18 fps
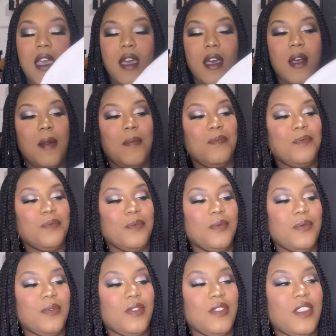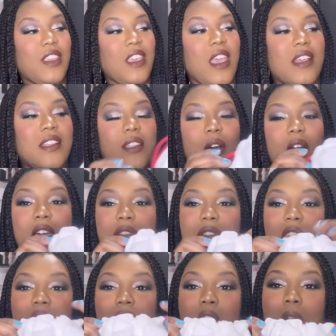um yeah so i
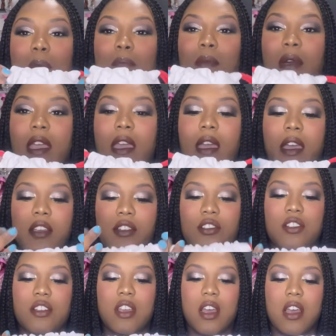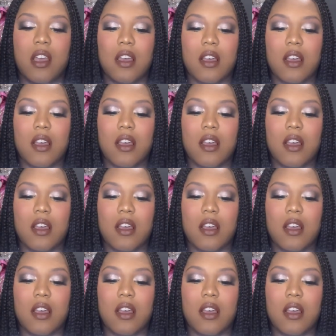think i may actually